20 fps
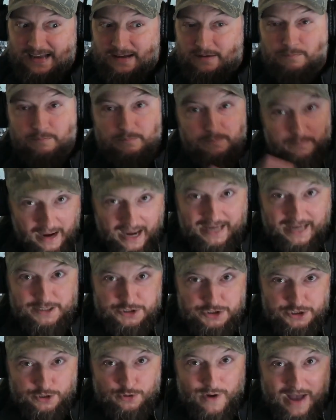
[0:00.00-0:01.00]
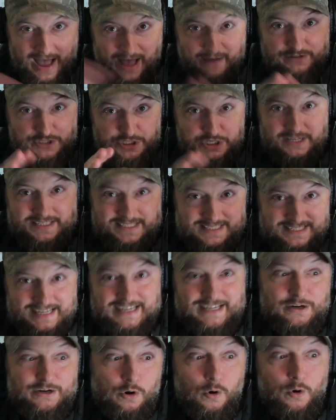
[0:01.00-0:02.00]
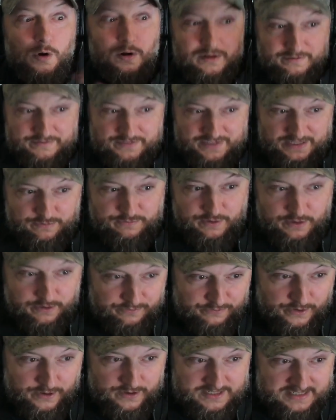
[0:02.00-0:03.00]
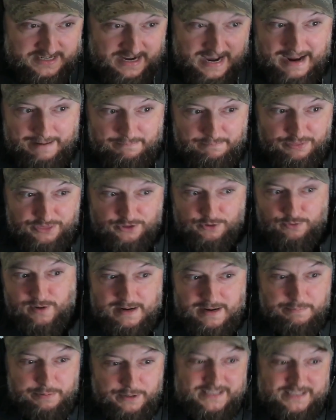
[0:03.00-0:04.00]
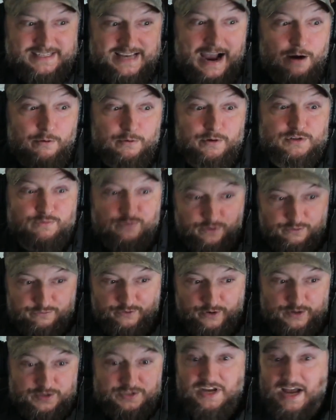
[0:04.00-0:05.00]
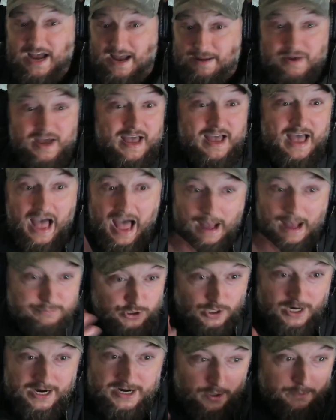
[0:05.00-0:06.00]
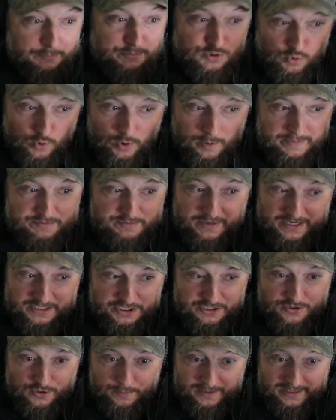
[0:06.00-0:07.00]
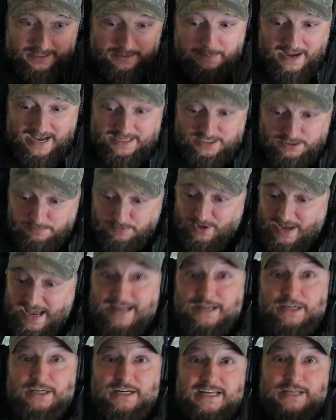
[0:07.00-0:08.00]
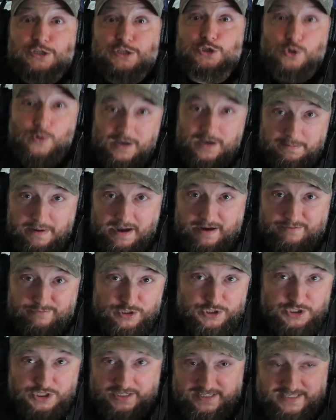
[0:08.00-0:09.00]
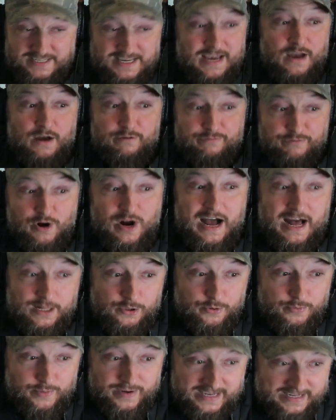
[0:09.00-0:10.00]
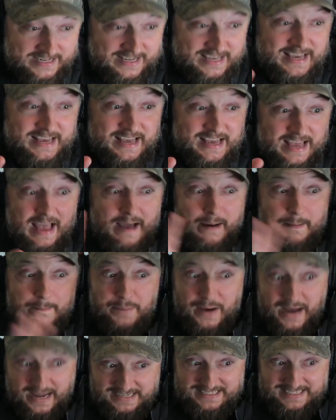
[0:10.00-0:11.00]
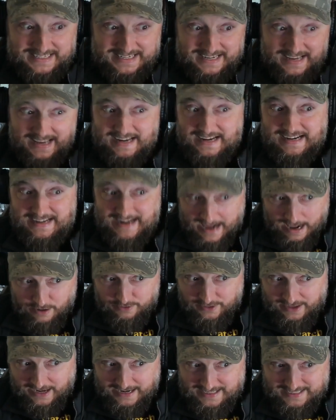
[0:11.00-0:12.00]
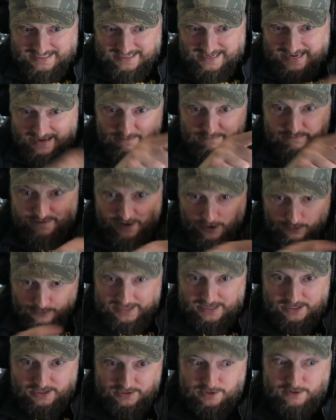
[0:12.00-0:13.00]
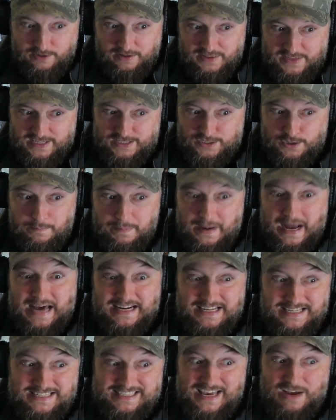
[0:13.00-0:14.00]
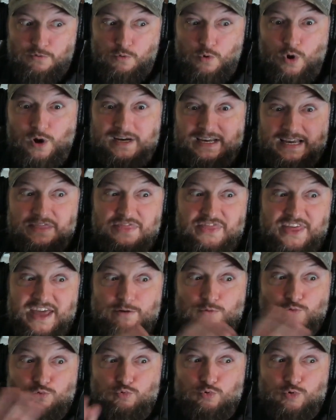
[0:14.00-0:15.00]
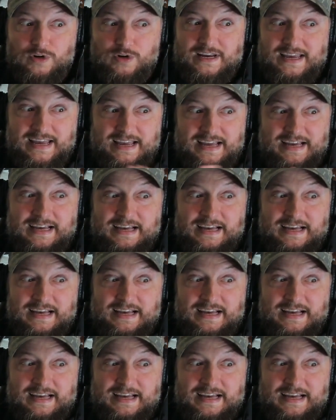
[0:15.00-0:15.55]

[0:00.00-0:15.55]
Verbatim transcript: mind you, have just seen all of this for the first time. 3+ hours for the first time. I'm trying to absorb as much as humanly possible and enjoying beverages for Halloween. But now that I see very clearly these are bodies, they walk in, they relived